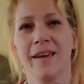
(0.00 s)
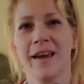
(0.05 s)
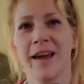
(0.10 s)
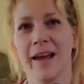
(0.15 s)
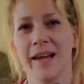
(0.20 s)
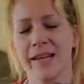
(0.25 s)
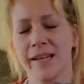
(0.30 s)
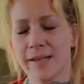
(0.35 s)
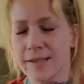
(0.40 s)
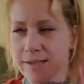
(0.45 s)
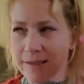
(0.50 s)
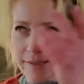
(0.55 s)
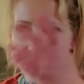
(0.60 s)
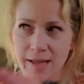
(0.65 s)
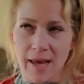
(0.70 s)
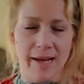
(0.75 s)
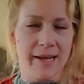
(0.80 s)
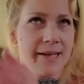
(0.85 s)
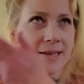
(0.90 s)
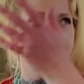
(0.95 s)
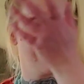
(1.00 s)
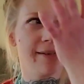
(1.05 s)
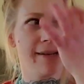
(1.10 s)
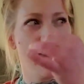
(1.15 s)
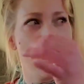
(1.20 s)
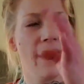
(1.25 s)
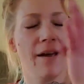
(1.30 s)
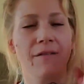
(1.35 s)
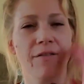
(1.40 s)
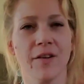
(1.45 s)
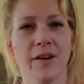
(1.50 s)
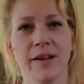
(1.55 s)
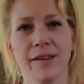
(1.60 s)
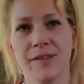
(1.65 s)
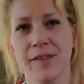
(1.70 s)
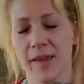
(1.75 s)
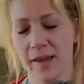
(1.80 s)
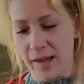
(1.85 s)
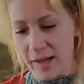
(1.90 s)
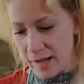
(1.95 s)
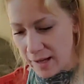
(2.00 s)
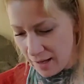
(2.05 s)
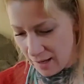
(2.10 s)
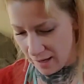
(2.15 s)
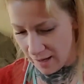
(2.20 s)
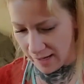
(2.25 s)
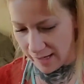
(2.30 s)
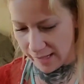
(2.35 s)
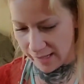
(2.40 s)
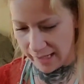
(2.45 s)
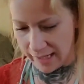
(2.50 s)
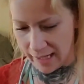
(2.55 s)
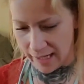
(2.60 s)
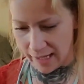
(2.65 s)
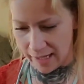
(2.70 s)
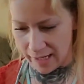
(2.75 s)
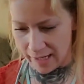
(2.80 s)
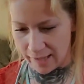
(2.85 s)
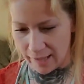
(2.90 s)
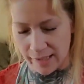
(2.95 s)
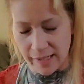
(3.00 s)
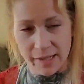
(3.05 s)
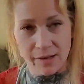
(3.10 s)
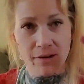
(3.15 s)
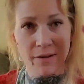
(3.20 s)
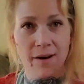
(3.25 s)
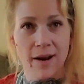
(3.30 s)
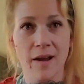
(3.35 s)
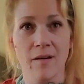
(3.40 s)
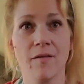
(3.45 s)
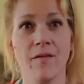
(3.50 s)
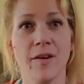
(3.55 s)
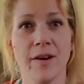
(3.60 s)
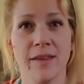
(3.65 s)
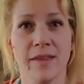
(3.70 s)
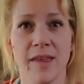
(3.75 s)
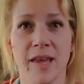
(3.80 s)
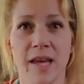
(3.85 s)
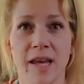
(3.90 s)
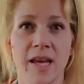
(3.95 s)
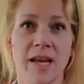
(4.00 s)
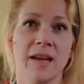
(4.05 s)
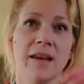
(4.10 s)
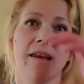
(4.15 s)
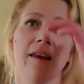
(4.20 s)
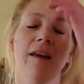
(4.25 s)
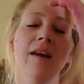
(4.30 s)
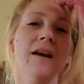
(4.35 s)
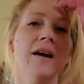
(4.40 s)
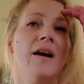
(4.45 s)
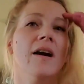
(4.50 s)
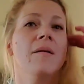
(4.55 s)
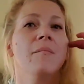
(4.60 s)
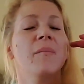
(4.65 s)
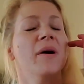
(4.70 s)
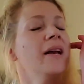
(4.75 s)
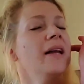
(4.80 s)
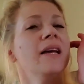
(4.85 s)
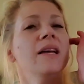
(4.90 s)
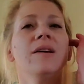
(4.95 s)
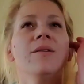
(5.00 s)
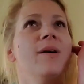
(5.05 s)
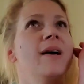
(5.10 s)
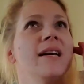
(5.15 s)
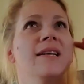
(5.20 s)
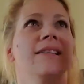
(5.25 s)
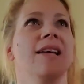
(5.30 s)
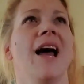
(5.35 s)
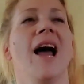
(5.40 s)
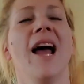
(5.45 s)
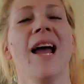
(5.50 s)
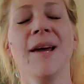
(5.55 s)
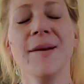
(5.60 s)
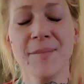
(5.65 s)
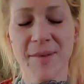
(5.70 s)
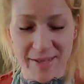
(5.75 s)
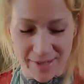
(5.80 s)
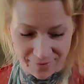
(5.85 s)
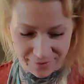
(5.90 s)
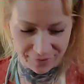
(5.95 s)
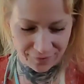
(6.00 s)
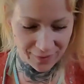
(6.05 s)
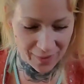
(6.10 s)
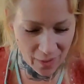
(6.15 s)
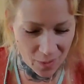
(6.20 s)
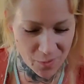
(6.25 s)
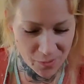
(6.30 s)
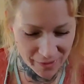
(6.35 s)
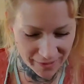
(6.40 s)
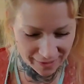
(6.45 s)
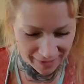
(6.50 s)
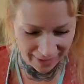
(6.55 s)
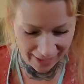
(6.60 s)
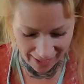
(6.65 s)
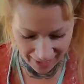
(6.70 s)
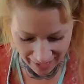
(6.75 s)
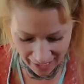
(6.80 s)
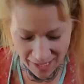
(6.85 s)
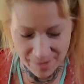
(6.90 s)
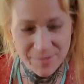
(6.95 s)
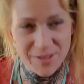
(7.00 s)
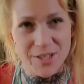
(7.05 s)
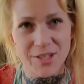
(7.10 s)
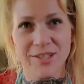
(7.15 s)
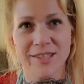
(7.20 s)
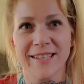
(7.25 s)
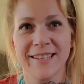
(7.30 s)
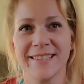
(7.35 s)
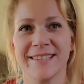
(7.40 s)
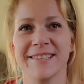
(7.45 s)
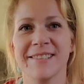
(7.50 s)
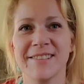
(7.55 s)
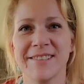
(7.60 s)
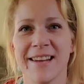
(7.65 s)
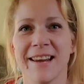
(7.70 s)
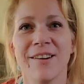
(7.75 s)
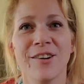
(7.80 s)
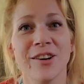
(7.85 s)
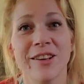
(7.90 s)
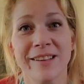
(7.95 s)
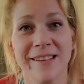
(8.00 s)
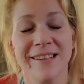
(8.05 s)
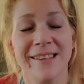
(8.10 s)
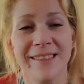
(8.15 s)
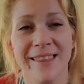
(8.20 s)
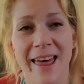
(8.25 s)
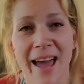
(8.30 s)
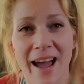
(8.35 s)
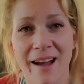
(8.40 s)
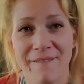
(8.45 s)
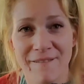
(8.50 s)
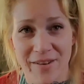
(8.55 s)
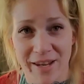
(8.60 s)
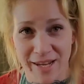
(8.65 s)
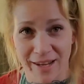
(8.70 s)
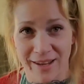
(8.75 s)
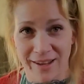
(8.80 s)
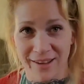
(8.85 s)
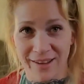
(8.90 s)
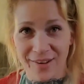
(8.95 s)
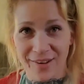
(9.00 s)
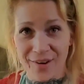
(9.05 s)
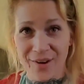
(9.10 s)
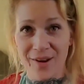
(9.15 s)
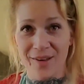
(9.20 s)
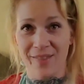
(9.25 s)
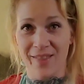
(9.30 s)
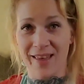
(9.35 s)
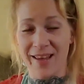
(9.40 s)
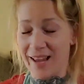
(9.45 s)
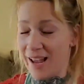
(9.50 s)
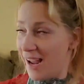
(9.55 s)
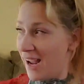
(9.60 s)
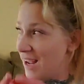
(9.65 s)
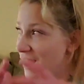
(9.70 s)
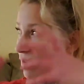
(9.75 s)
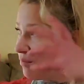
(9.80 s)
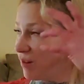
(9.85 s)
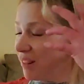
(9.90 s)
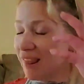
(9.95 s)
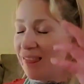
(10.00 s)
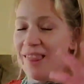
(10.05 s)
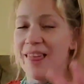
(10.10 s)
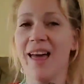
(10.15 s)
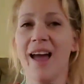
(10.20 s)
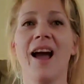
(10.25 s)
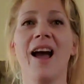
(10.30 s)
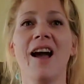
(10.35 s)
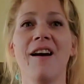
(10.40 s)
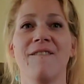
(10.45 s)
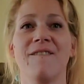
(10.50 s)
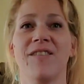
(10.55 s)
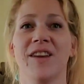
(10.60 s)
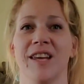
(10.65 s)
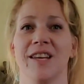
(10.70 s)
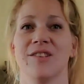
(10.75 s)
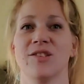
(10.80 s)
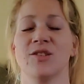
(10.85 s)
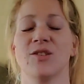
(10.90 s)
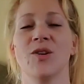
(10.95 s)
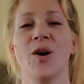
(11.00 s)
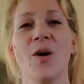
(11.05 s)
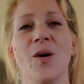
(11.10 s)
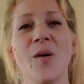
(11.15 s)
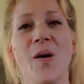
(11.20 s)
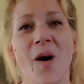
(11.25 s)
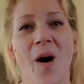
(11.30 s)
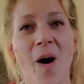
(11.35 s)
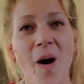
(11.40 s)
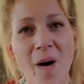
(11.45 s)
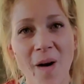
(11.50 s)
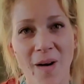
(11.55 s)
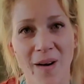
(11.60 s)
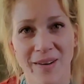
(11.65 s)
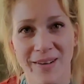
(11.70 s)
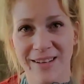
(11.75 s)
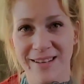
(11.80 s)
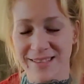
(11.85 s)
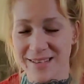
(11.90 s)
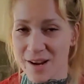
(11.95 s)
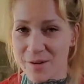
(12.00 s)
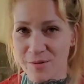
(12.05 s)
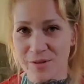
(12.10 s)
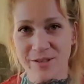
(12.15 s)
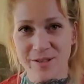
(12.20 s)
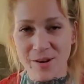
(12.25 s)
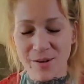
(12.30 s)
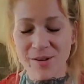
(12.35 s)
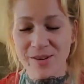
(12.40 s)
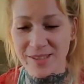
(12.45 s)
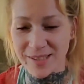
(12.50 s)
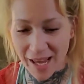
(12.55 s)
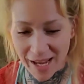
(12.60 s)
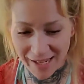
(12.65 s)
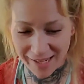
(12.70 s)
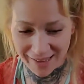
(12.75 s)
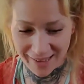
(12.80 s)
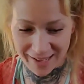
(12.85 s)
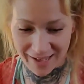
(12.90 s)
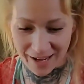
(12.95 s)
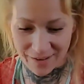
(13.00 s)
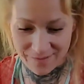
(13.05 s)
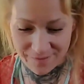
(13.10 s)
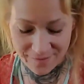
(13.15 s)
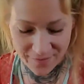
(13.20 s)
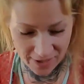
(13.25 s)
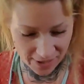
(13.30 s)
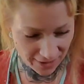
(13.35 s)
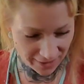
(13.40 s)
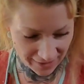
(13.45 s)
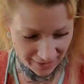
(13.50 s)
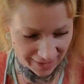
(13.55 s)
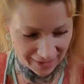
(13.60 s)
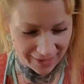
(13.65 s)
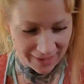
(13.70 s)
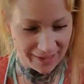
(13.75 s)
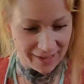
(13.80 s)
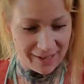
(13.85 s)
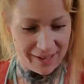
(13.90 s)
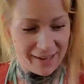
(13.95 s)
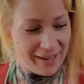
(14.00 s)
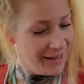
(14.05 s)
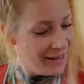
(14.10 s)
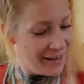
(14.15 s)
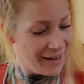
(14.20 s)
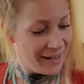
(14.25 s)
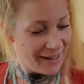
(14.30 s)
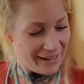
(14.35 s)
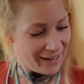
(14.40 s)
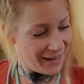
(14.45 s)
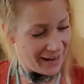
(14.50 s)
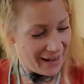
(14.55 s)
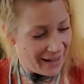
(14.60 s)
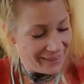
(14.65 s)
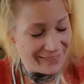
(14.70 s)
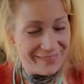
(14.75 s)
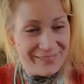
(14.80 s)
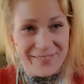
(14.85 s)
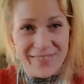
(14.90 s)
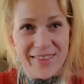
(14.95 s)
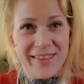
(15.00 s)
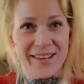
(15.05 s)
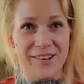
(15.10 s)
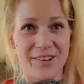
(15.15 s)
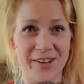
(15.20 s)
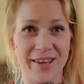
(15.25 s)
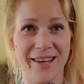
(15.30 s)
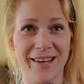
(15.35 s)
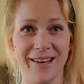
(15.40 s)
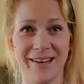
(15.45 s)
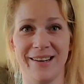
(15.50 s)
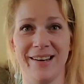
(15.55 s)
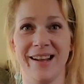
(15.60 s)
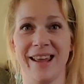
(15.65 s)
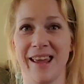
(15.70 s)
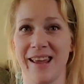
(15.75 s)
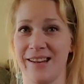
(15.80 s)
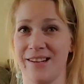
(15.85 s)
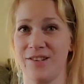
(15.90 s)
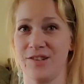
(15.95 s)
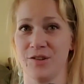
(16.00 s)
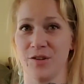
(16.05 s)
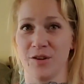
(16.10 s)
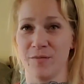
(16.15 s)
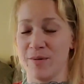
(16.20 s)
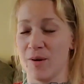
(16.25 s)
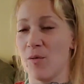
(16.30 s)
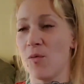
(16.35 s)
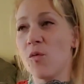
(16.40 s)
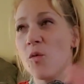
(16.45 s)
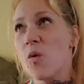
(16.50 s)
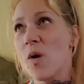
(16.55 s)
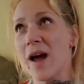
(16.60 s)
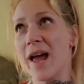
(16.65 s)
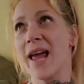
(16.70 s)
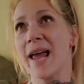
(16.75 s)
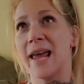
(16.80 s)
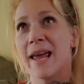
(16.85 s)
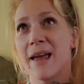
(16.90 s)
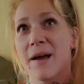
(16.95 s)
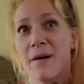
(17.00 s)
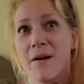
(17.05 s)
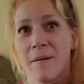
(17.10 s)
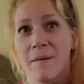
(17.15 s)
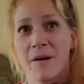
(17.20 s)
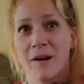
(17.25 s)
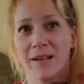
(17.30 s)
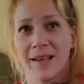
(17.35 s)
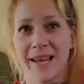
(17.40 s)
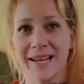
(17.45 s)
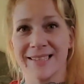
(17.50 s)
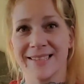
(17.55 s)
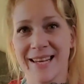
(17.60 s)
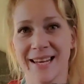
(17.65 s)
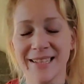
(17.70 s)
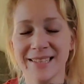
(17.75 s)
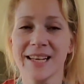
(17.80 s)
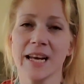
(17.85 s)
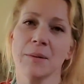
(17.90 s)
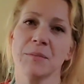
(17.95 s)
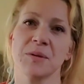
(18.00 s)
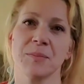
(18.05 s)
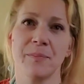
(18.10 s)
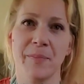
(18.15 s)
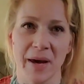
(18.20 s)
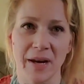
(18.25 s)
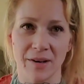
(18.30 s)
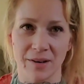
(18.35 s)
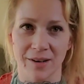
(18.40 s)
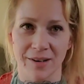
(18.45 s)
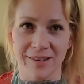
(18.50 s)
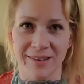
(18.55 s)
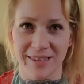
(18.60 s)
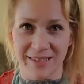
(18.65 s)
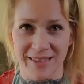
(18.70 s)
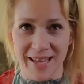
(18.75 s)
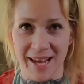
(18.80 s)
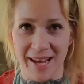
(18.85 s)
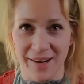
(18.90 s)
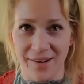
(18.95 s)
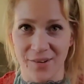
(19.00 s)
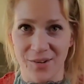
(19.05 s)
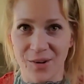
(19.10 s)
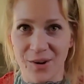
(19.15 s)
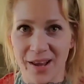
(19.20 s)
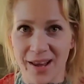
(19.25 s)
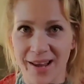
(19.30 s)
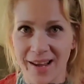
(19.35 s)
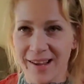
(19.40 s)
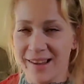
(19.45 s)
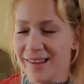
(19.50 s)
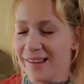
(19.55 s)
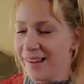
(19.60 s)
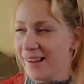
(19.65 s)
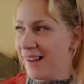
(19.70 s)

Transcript: I could see everything. I can hear everything. But anyways, I'm floating and I'm just hysterically laughing. Like I am laughing so hard because I was so excited. Like I felt like a little kid in a candy store, but way like 10 times better than that, okay?